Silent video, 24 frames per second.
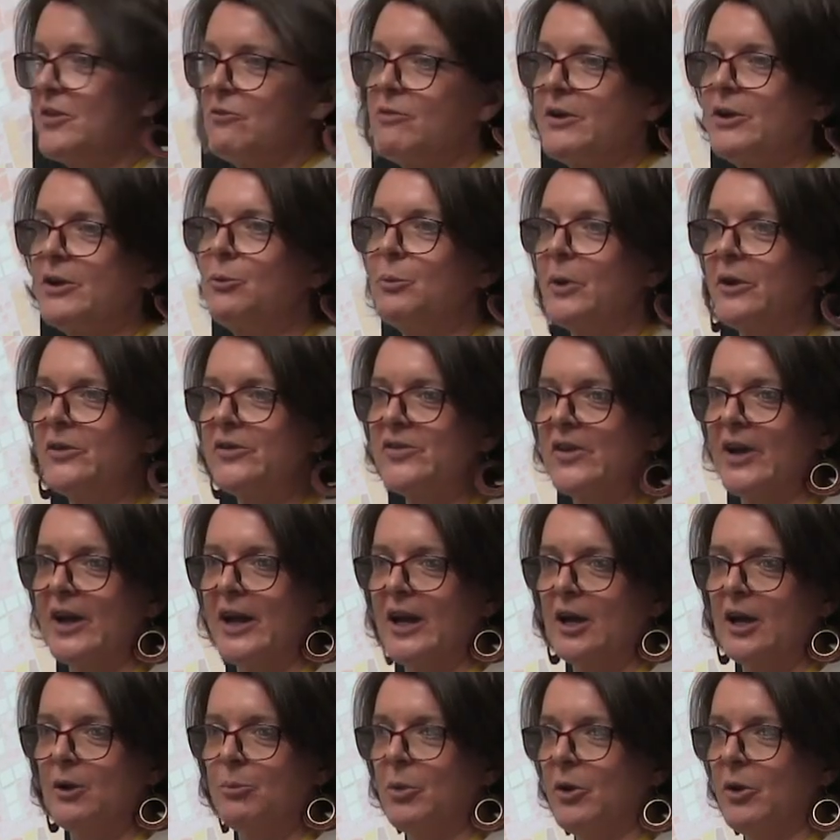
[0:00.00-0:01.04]
real
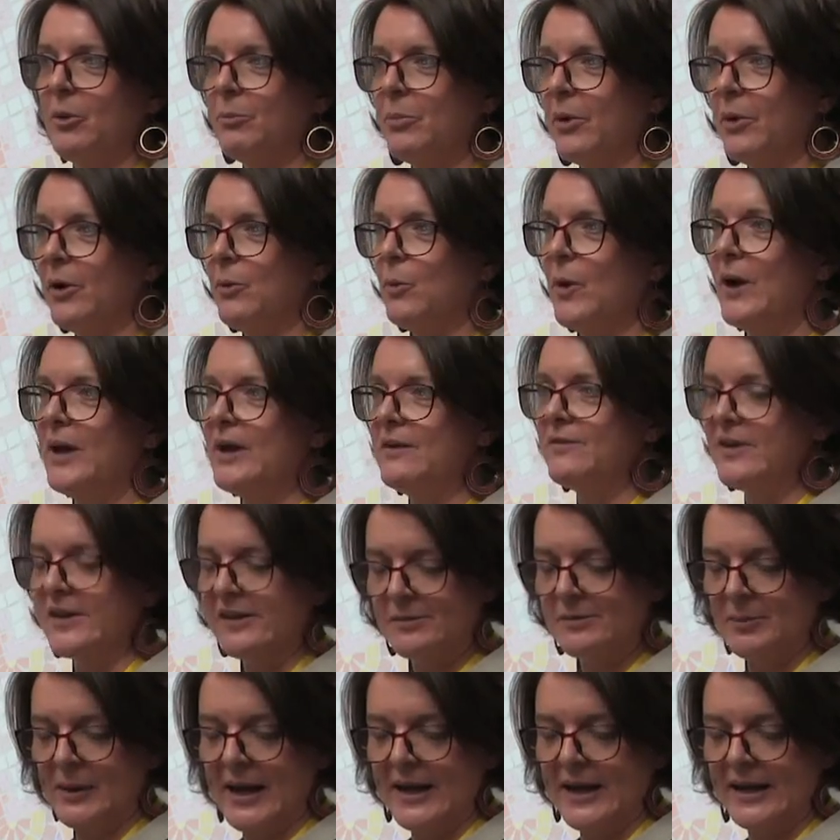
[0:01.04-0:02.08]
mosaic, but by way of
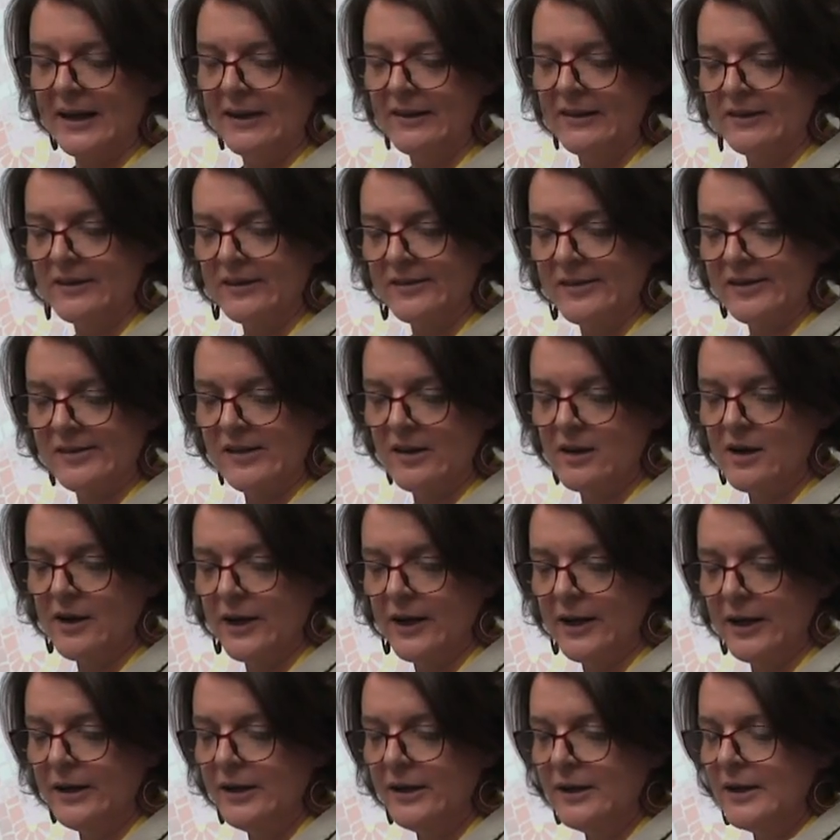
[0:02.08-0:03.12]
explaining the
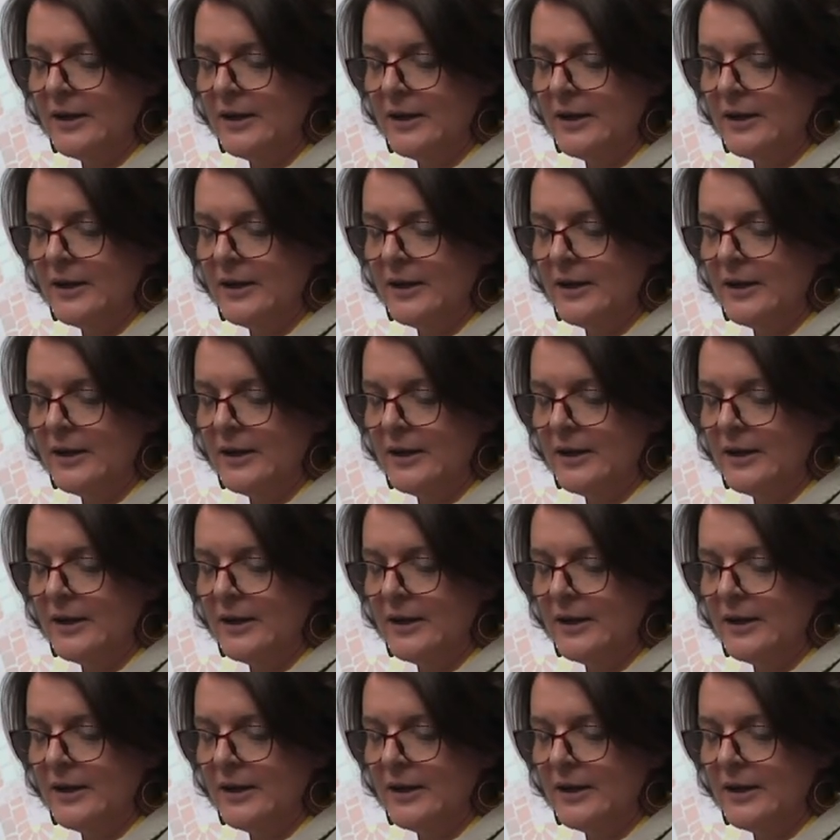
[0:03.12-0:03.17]
design.